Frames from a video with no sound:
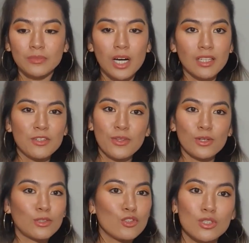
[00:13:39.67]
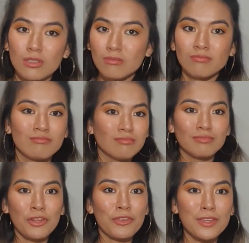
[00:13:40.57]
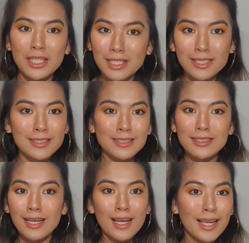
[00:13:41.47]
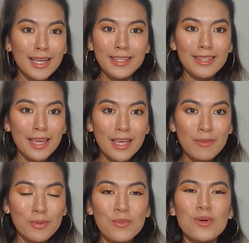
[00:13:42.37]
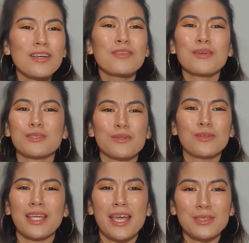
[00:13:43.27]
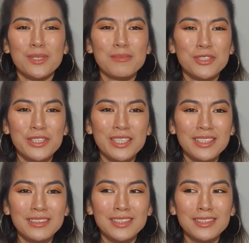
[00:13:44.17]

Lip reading: under those thingies in the airport. What are those called? X-ray machines?